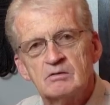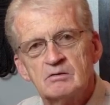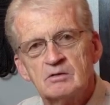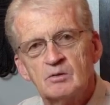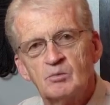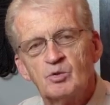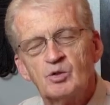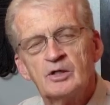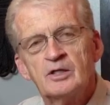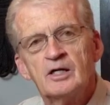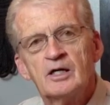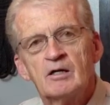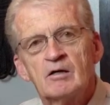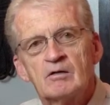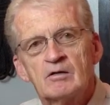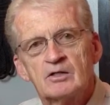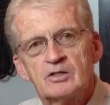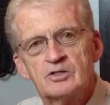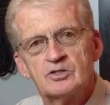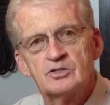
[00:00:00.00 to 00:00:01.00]
the Marine
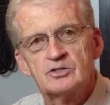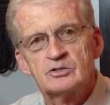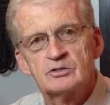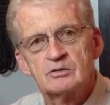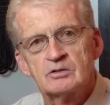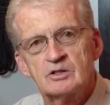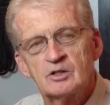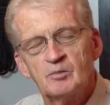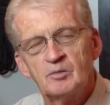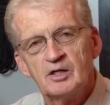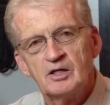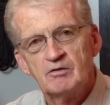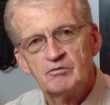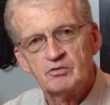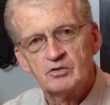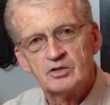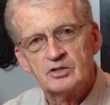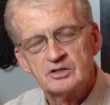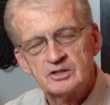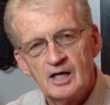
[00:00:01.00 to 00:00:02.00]
Heritage Committee
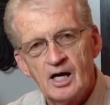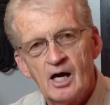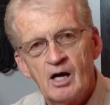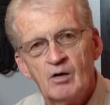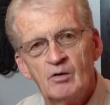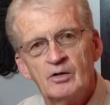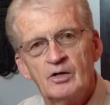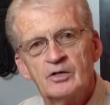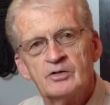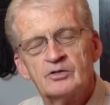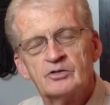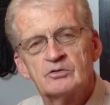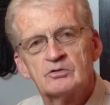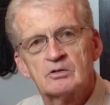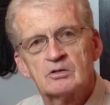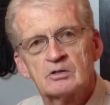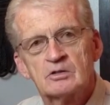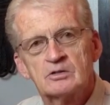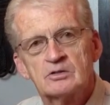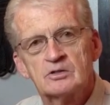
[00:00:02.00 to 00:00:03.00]
for the town
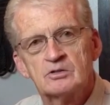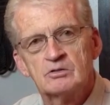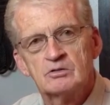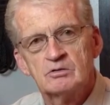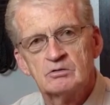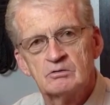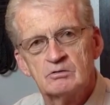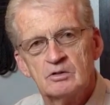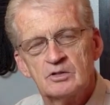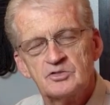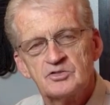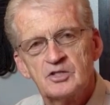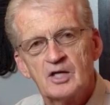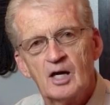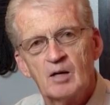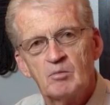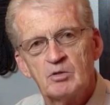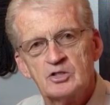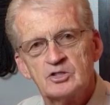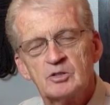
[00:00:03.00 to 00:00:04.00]
undertook to
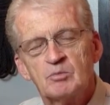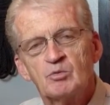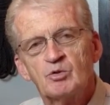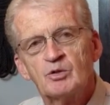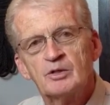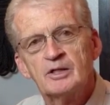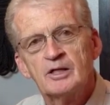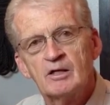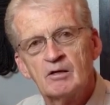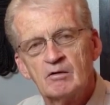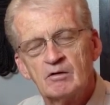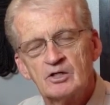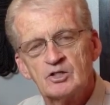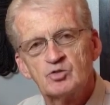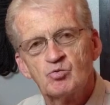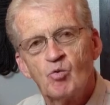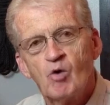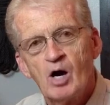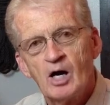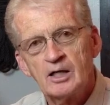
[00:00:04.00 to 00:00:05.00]
establish a Marine
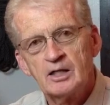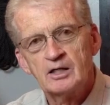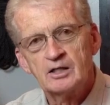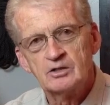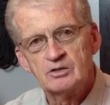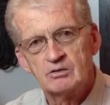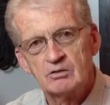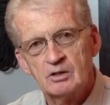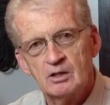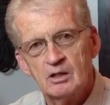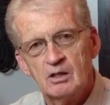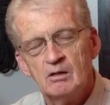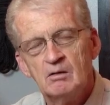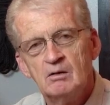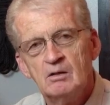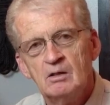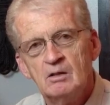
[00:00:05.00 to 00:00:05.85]
Heritage walking trail.